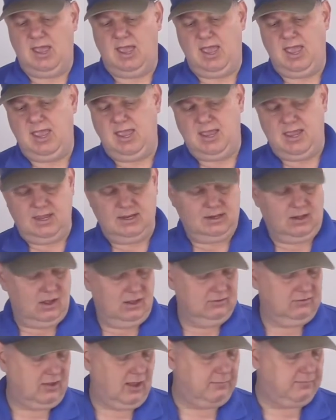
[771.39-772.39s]
and
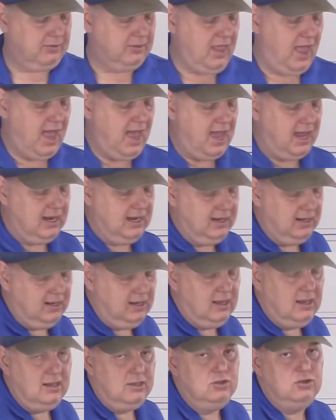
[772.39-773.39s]
on top of that,
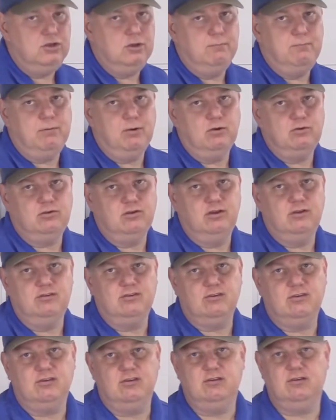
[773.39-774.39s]
you can
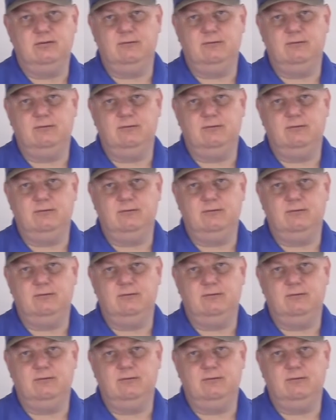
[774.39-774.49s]
purchase